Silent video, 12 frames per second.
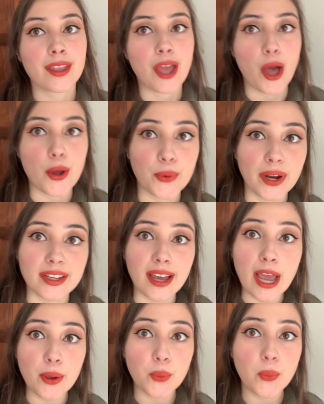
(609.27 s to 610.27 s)
All right,
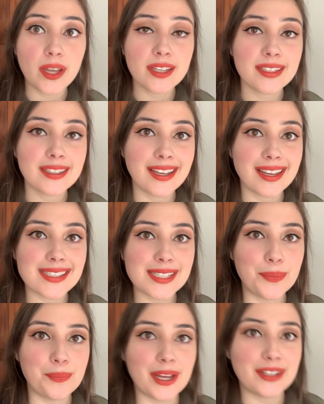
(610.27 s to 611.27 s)
I went and I got
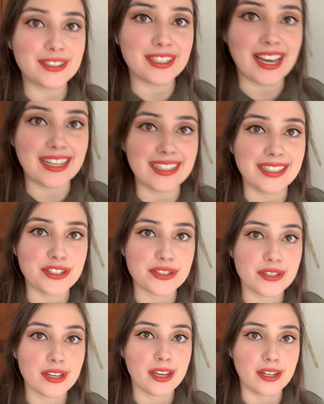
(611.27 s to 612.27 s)
some better lighting just to
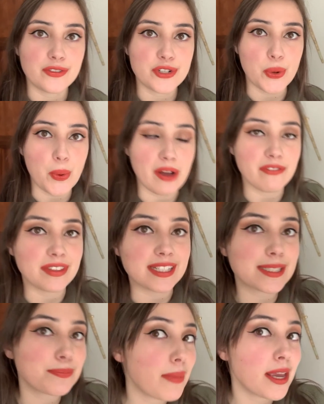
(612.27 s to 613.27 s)
kind of show off this
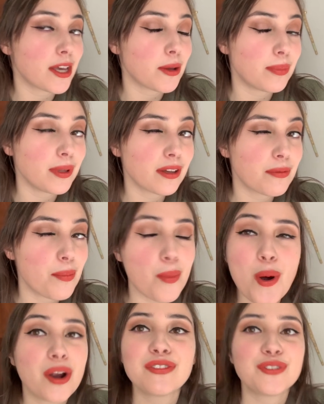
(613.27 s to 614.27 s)
makeup look
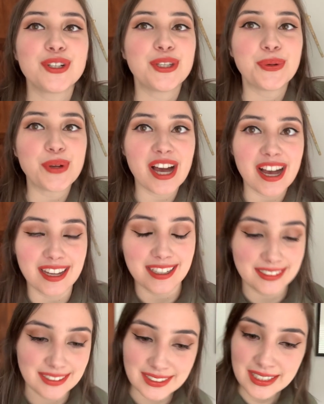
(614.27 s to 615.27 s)
more for you
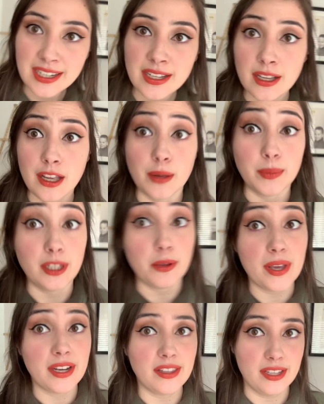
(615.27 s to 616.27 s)
guys. I mean, you
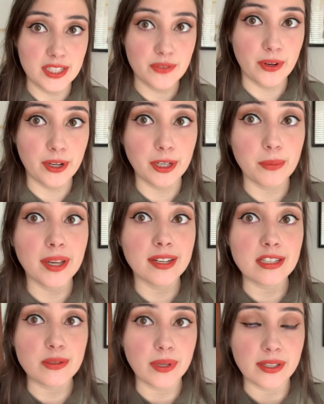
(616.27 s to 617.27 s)
made it this far, you might
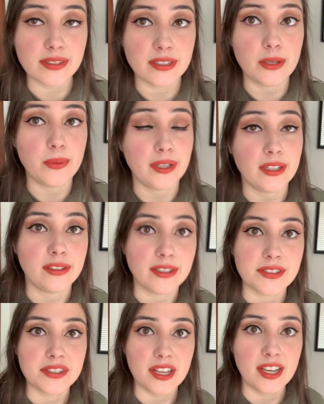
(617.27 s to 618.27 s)
as well see what it
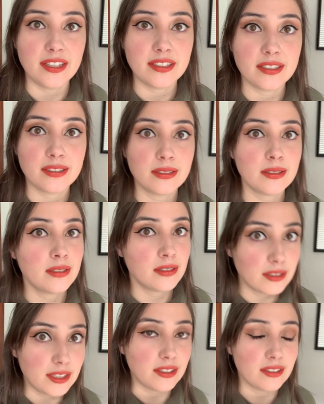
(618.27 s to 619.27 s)
looks like
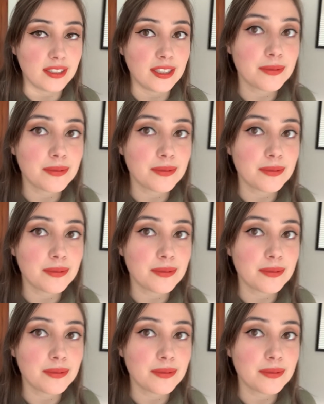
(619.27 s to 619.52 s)
clearly.